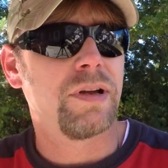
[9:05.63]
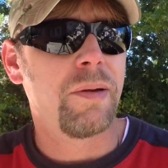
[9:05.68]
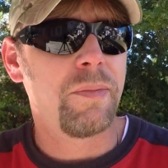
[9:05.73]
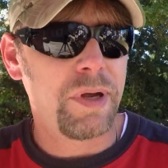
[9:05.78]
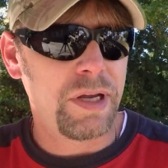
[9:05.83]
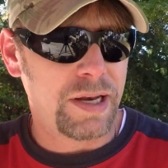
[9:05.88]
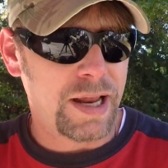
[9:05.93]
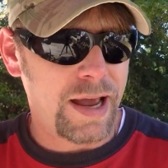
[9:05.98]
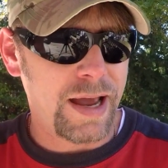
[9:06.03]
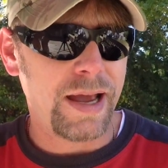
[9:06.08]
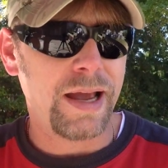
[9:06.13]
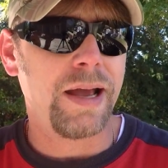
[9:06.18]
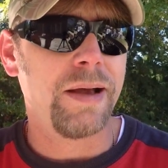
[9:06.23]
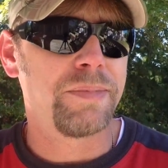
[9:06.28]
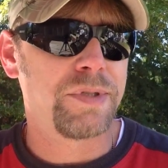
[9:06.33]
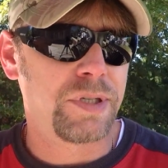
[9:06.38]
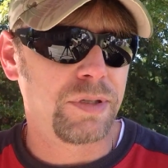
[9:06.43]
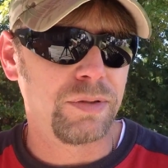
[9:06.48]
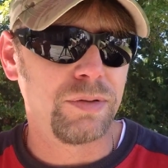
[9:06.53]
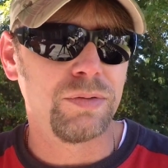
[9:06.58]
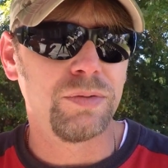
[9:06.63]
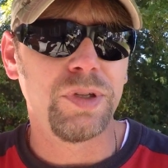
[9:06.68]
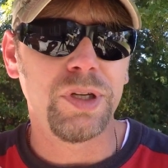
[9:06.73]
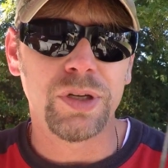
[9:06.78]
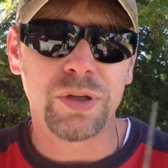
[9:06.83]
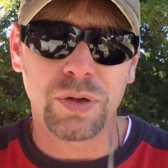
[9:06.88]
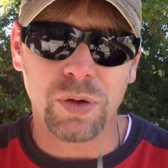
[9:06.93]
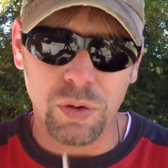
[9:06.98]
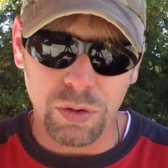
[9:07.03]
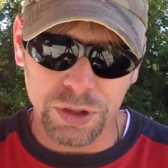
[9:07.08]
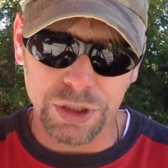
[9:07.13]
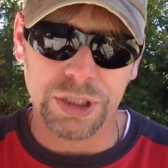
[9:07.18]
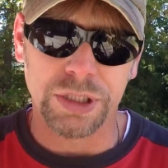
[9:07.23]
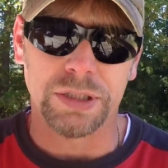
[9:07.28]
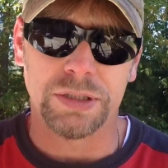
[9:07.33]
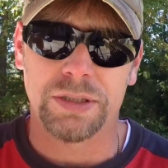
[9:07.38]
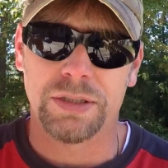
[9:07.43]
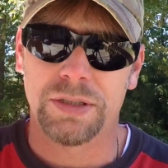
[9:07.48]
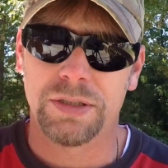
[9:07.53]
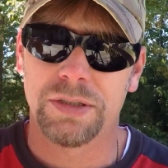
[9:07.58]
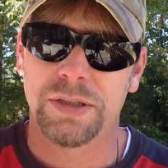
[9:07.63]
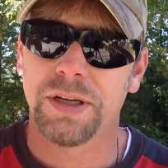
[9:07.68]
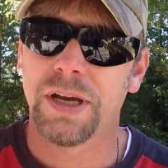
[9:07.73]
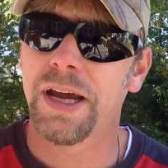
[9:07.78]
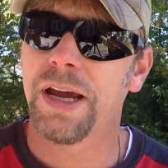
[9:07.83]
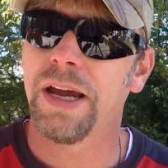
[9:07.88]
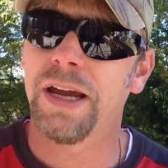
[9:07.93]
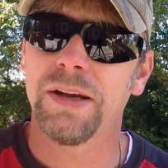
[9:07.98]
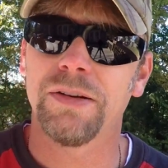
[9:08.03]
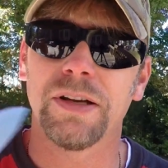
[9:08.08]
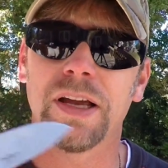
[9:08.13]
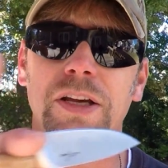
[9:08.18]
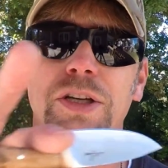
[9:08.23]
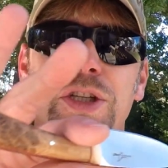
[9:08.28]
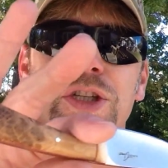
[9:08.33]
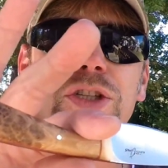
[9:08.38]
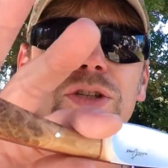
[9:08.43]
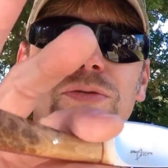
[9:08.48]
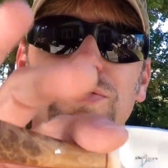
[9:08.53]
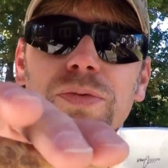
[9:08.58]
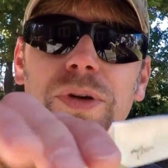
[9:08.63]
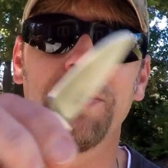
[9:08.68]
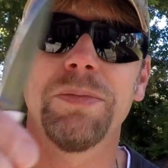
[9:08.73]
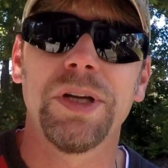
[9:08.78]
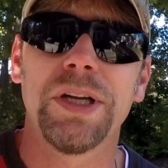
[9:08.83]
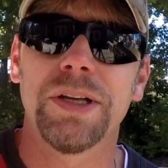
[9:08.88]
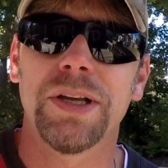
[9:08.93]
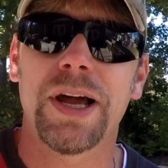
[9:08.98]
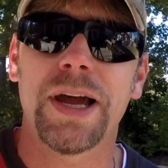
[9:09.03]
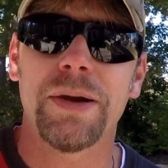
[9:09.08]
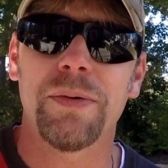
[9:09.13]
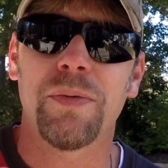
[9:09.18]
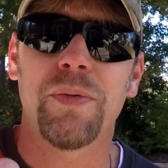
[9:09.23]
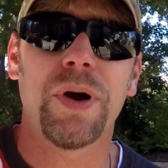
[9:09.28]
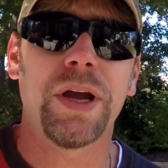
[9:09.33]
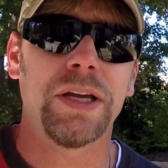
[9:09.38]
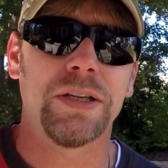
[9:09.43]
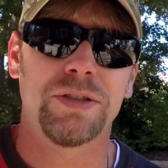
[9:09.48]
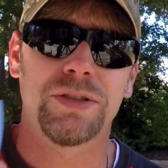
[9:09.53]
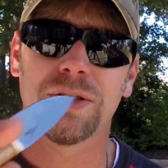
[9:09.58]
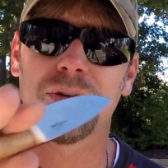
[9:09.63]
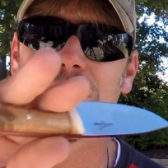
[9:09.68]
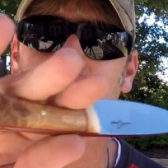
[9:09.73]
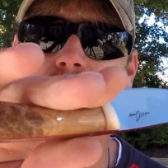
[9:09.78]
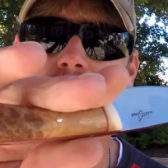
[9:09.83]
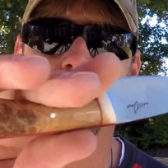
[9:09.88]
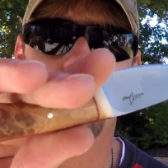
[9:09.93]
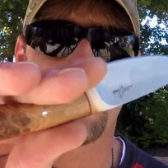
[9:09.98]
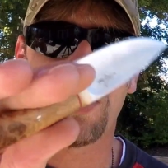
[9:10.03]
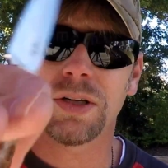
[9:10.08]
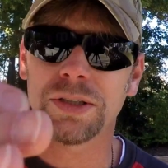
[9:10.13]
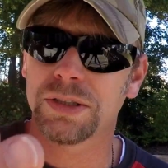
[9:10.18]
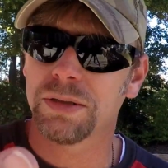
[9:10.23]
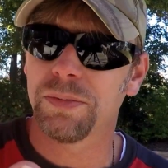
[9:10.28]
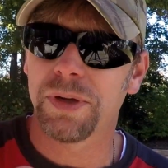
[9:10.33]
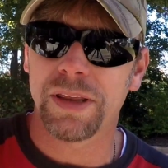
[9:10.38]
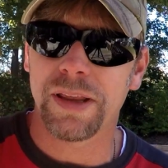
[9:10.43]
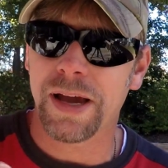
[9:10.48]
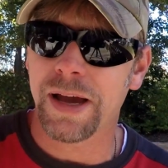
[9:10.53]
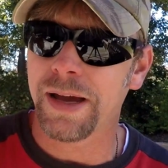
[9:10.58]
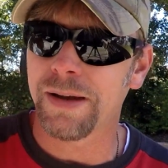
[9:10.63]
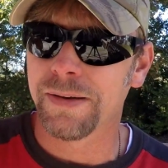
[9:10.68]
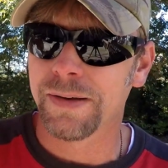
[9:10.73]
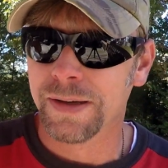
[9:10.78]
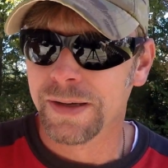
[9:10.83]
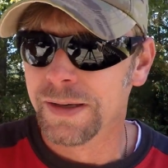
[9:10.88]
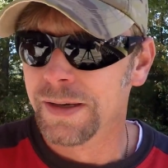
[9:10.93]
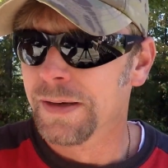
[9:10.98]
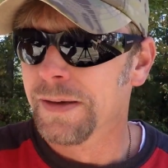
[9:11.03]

I mean, absolutely gorgeous and extremely lightweight. So awesome at that.